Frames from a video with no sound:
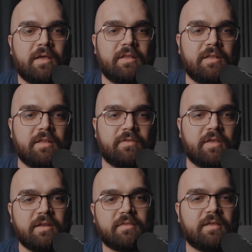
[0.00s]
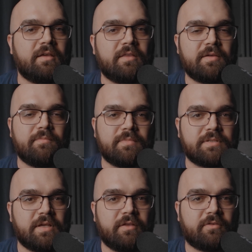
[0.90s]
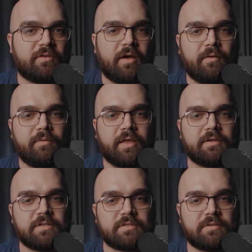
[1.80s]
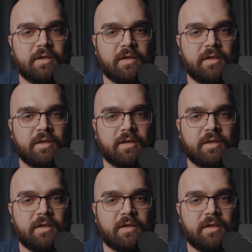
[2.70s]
It's anything in that sense, like just